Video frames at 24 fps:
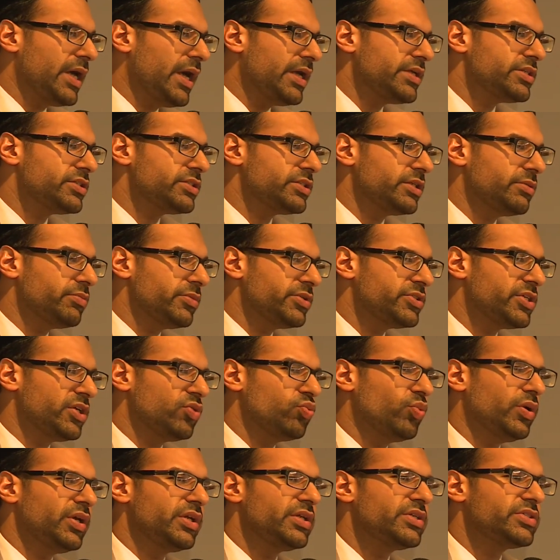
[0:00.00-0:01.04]
asked him, they
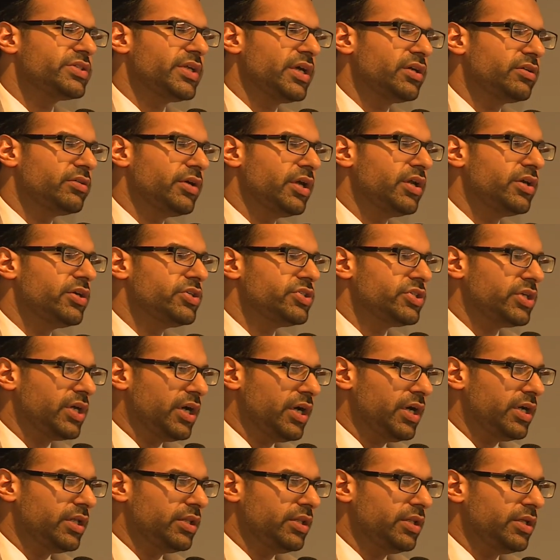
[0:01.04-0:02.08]
said, what is that greater
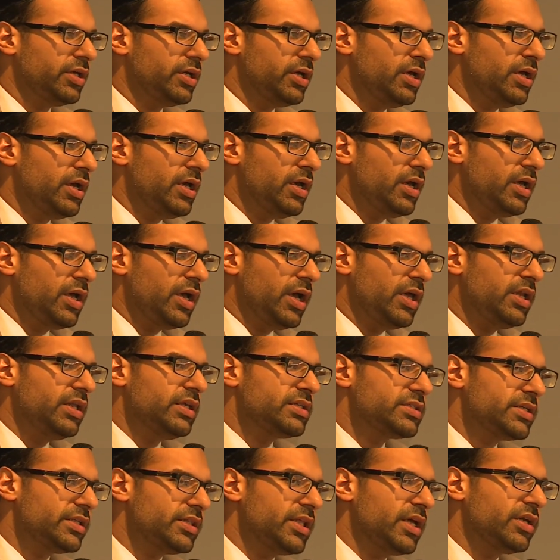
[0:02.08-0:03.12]
jihad? And
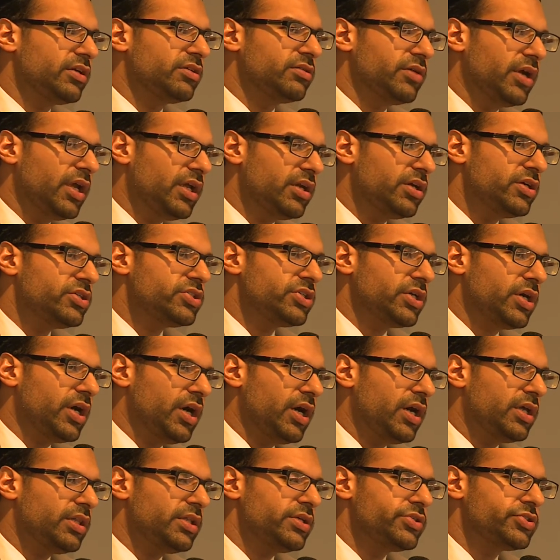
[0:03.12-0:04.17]
he said that greater
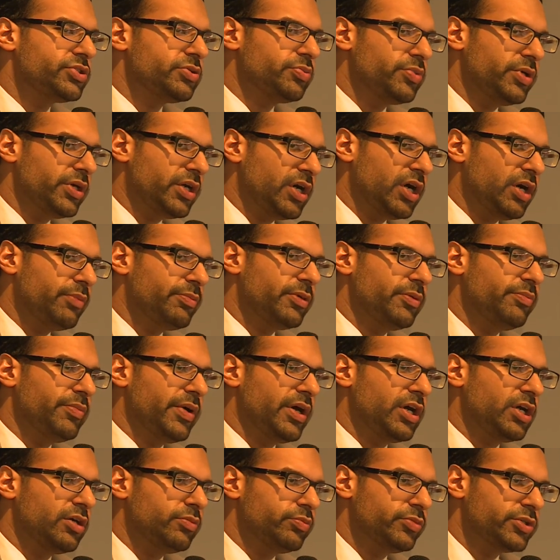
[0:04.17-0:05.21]
jihad is to become a
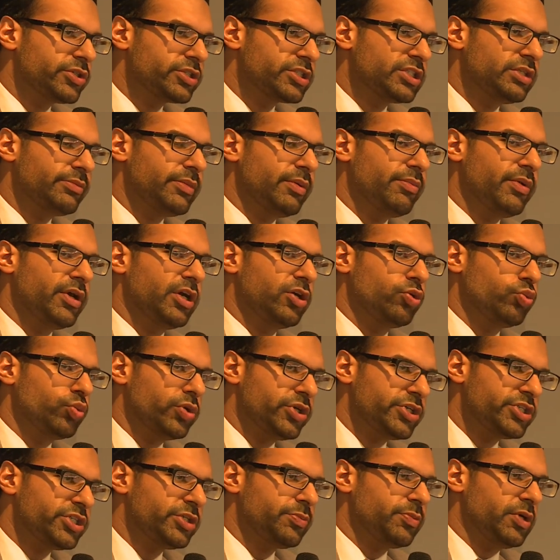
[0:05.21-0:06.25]
better Muslim, a better
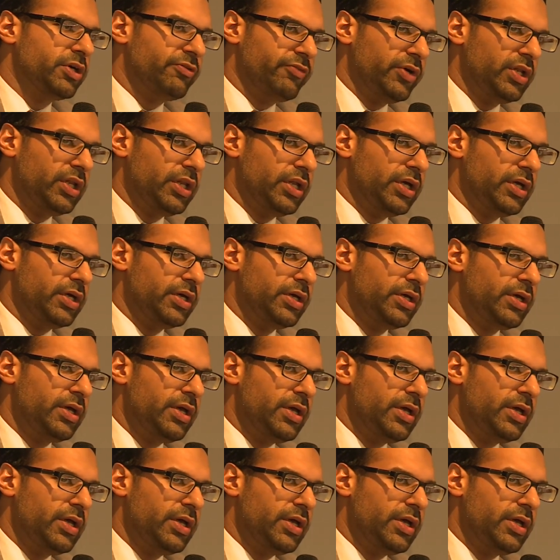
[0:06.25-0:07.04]
worshipper of Allah.